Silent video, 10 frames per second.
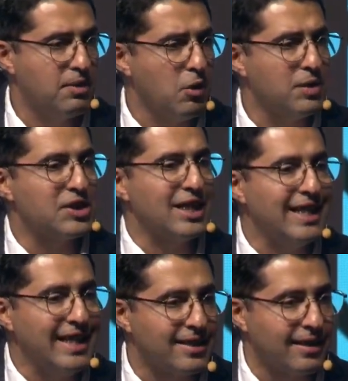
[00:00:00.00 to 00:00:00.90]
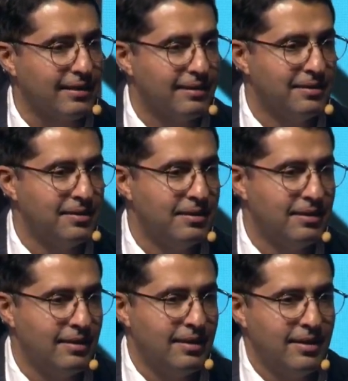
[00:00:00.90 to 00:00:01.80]
Who is the leader?
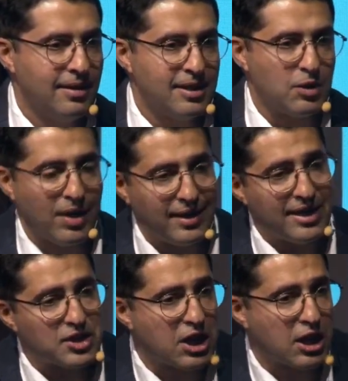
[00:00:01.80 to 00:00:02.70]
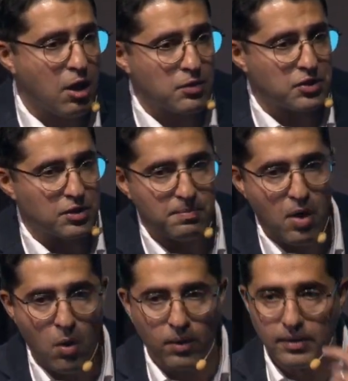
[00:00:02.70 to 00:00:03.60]
The one who is close to the
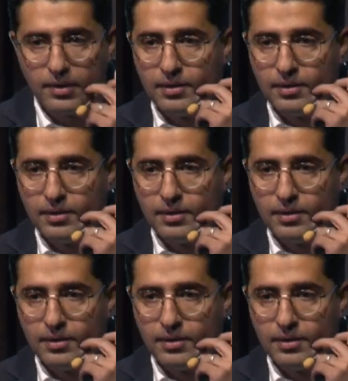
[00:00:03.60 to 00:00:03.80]
ball.